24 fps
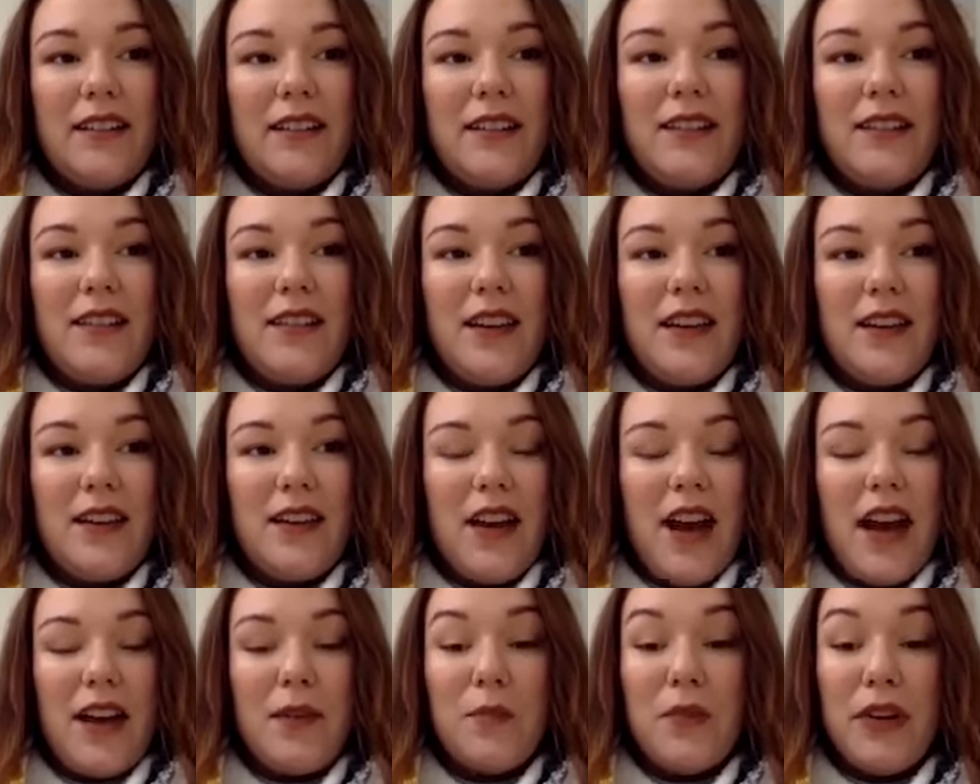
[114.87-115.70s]
theater
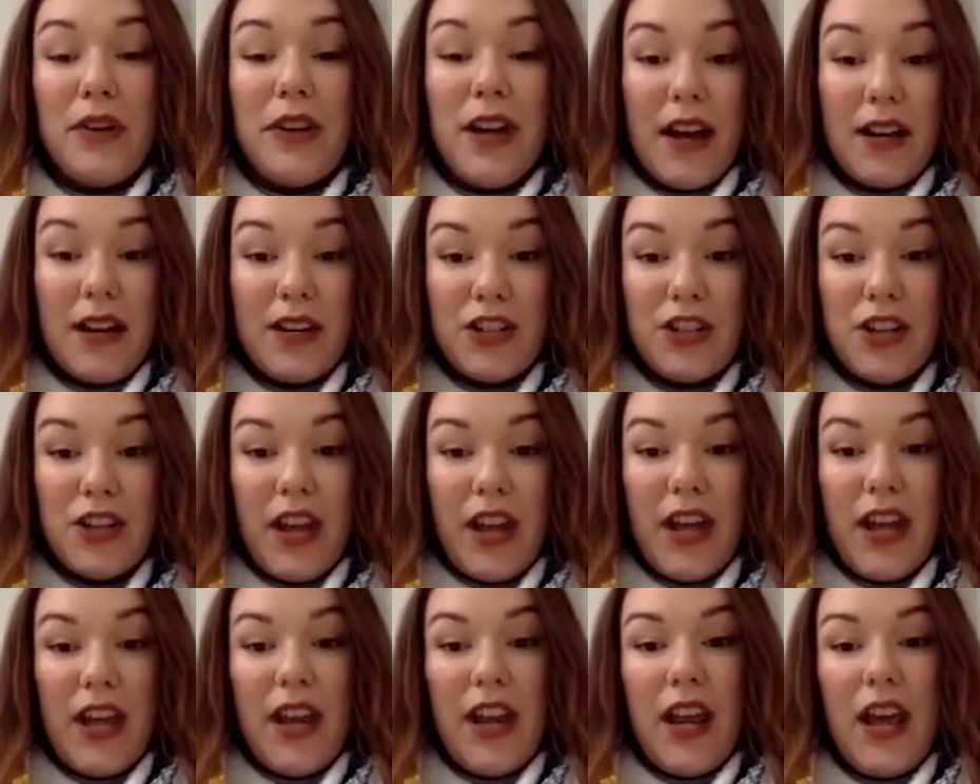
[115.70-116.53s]
and
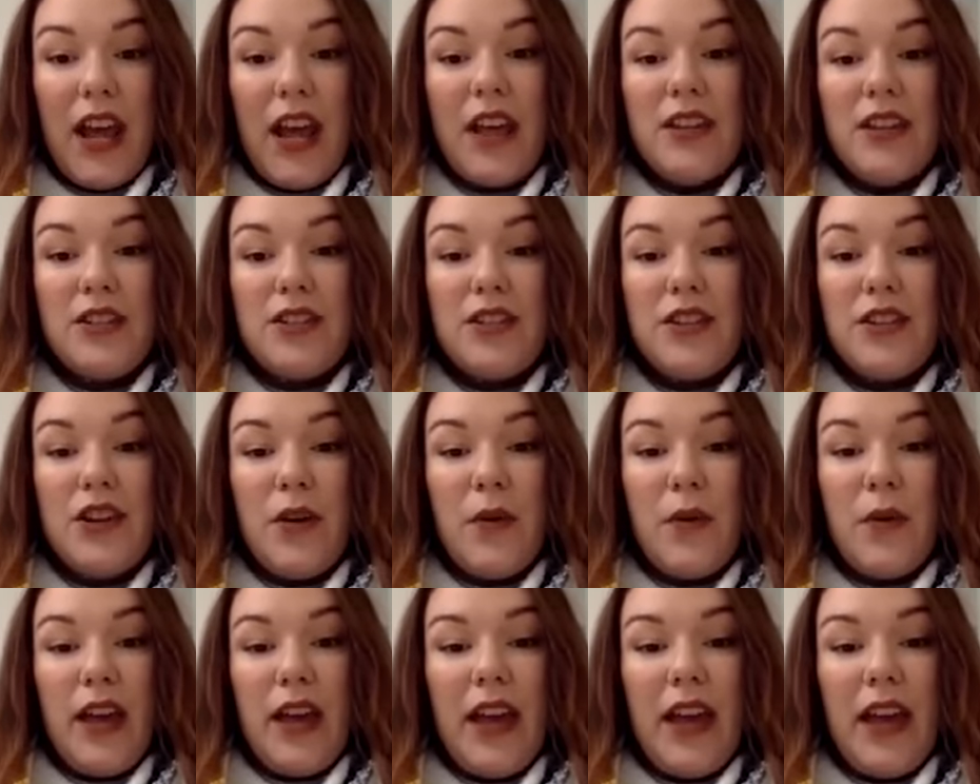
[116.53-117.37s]
production and
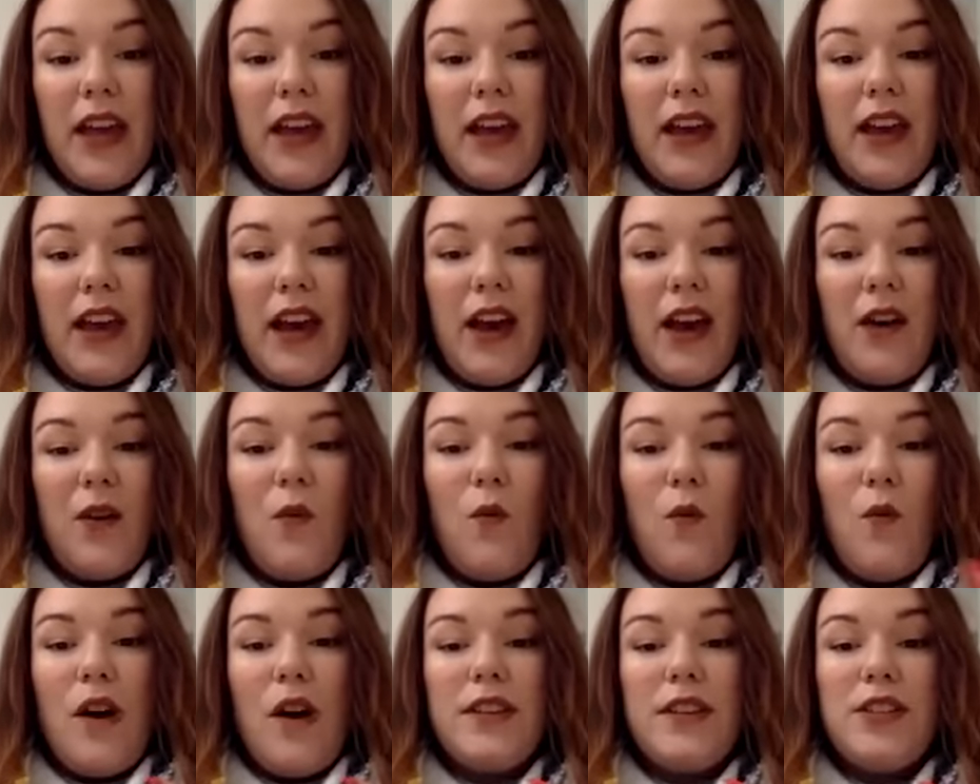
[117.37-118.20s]
knowing
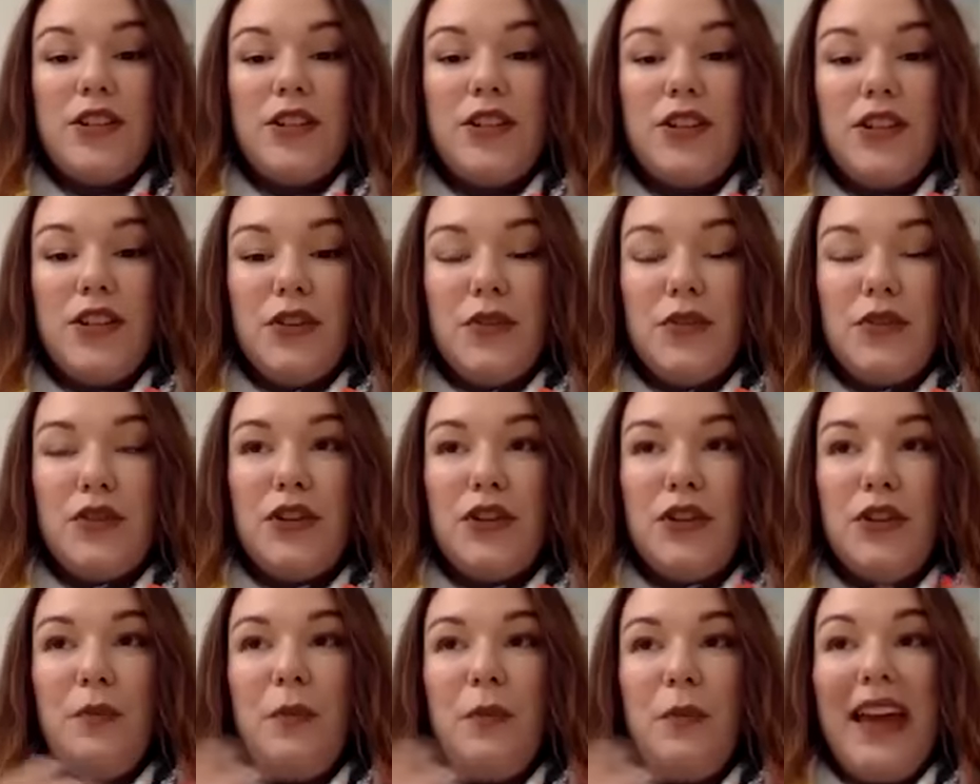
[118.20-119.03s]
what to do
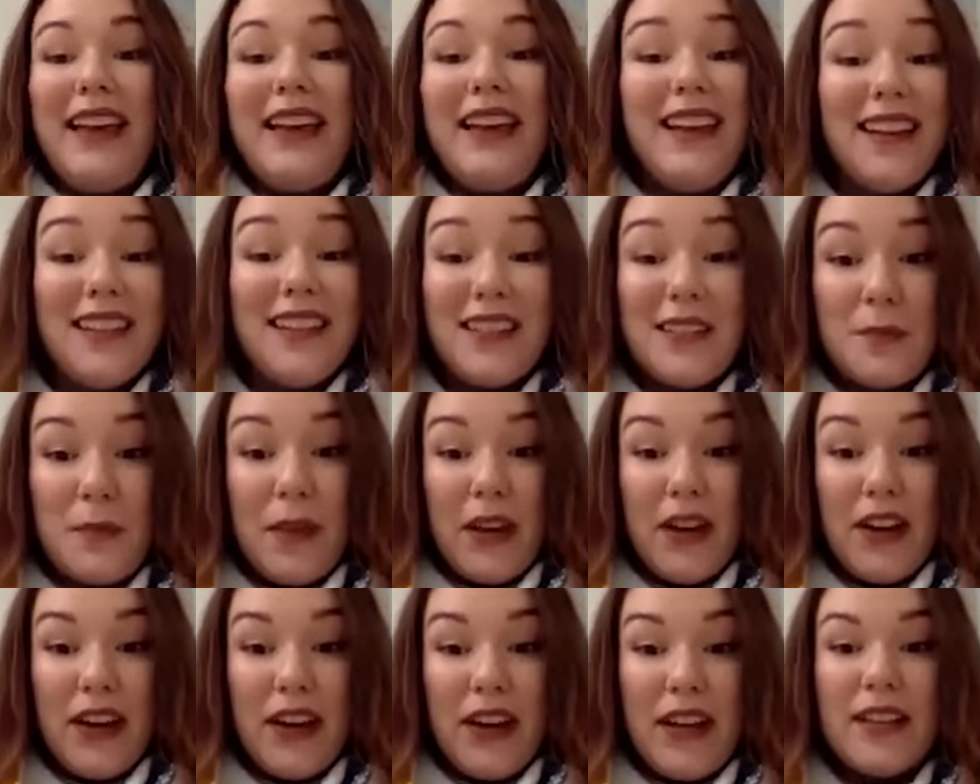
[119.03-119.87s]
to make an
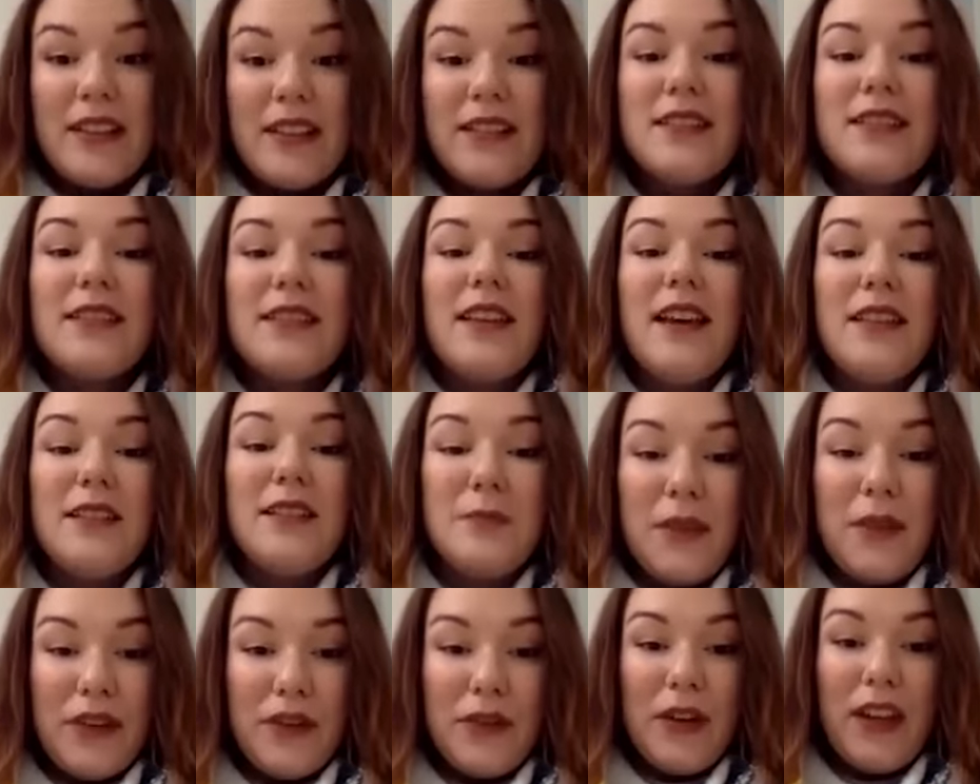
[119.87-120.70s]
experience has
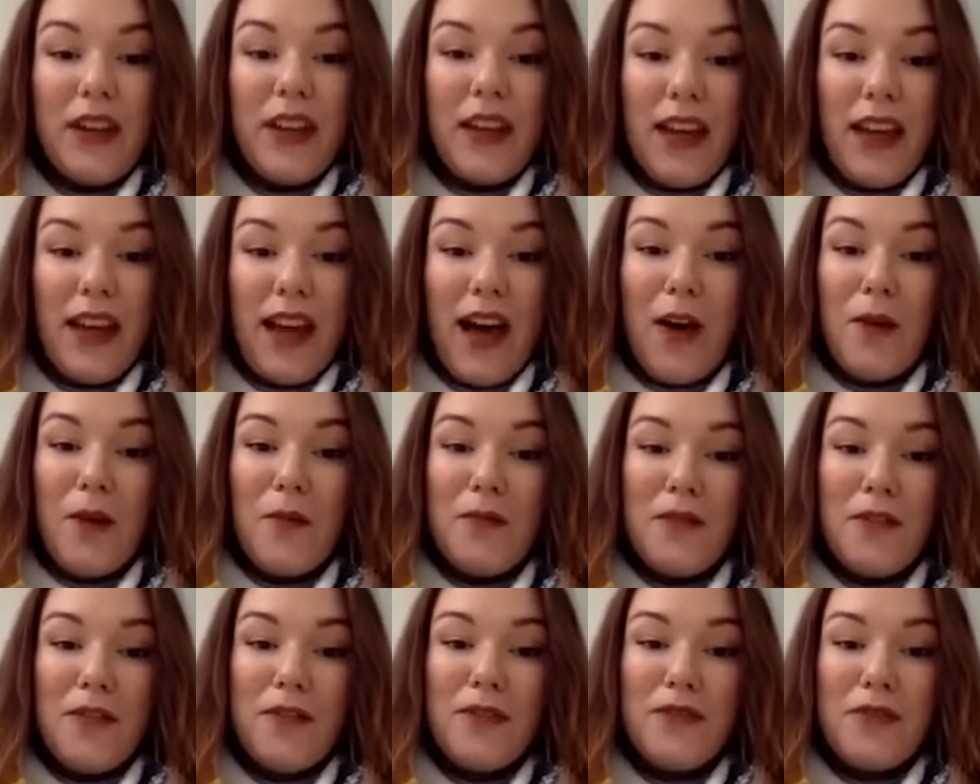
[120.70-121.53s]
been really
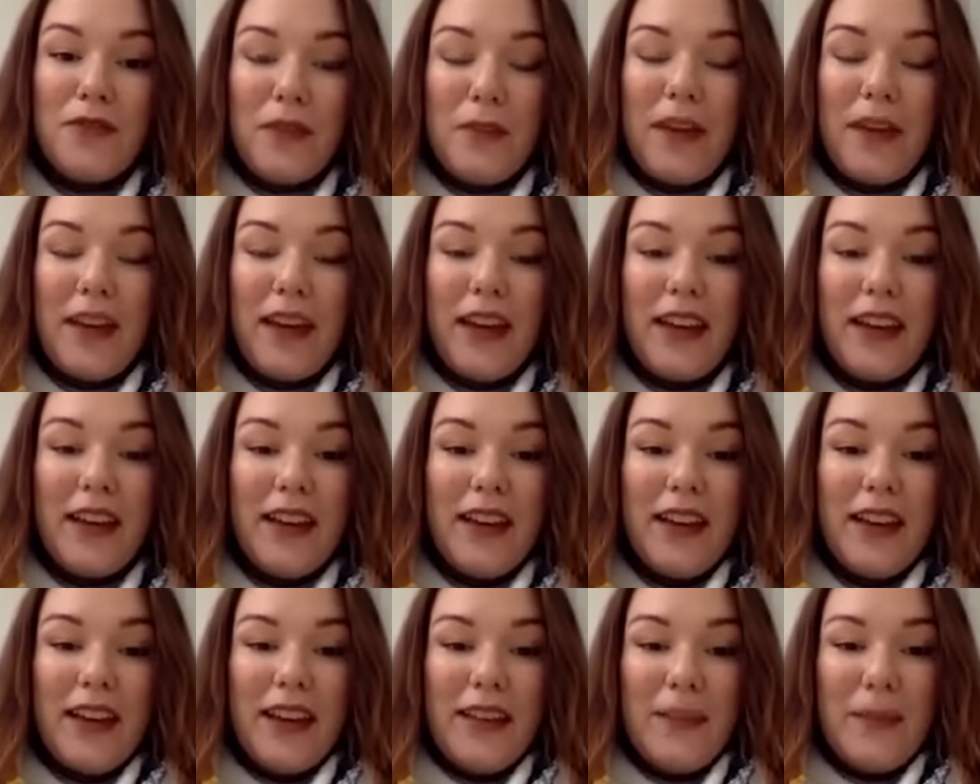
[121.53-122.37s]
helpful for me,
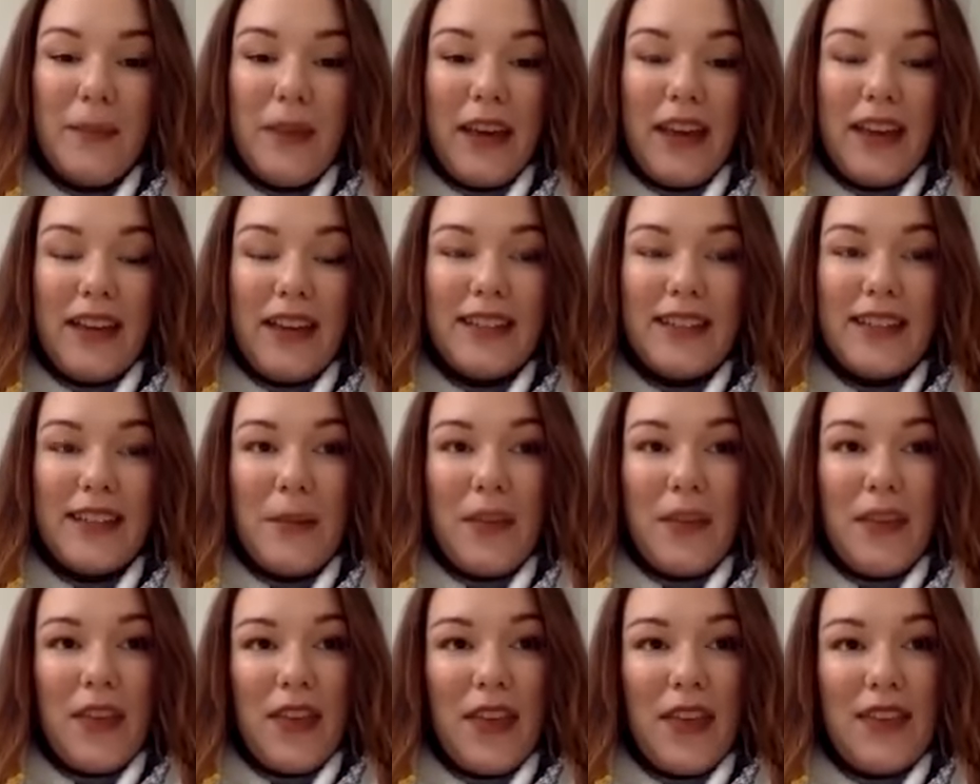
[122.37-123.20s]
because some
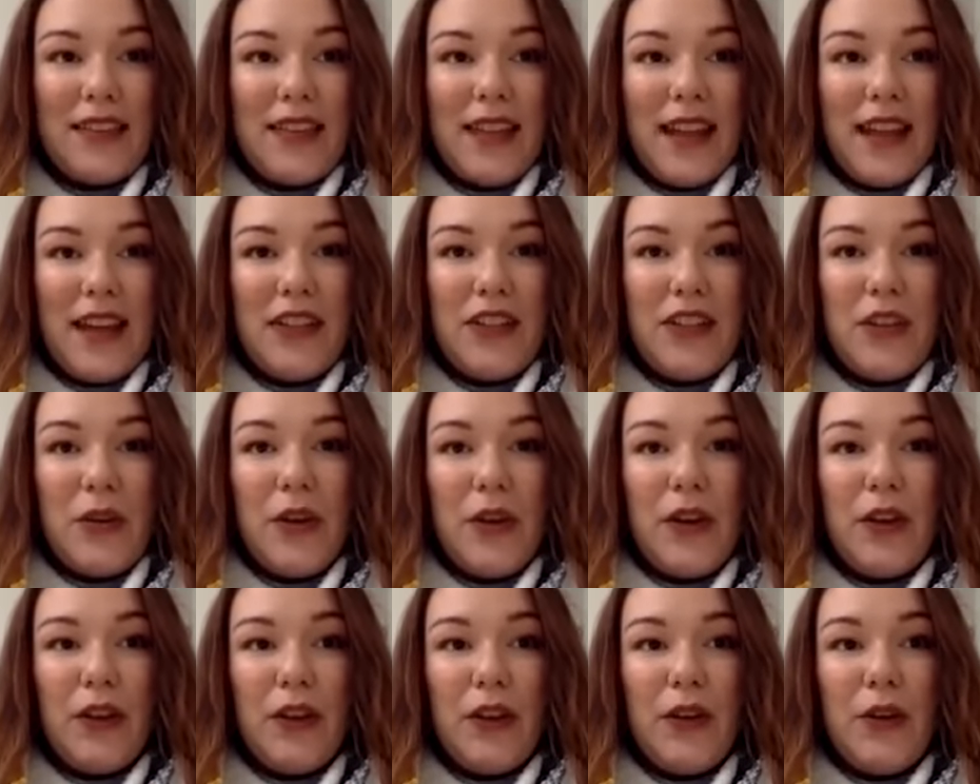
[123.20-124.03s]
of the things that I do
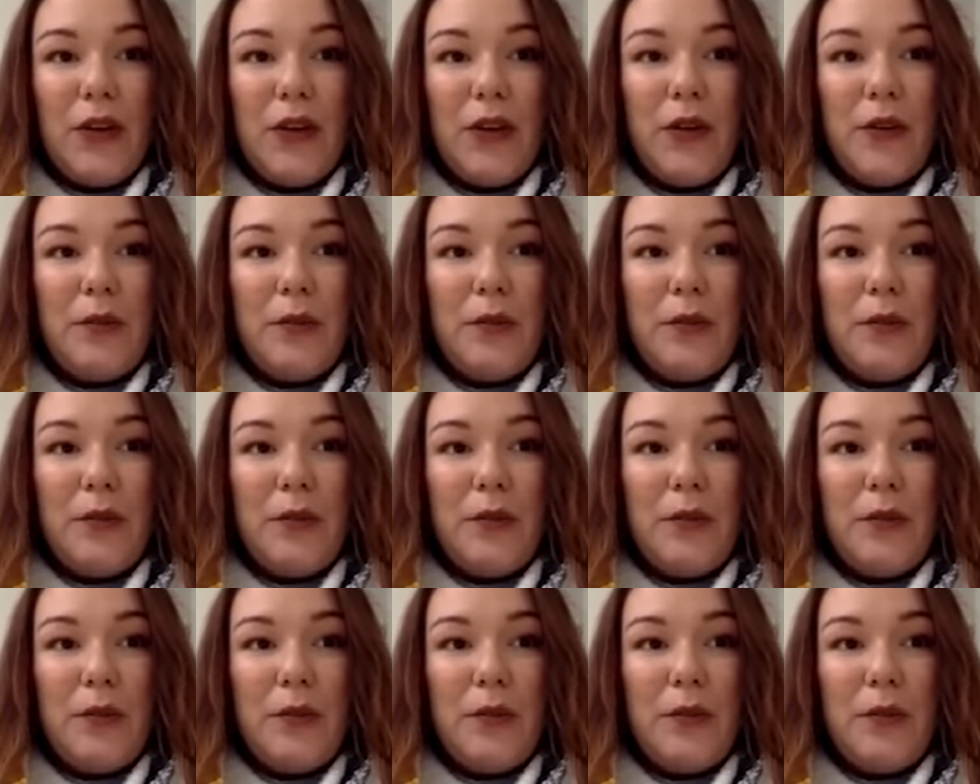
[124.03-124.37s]
include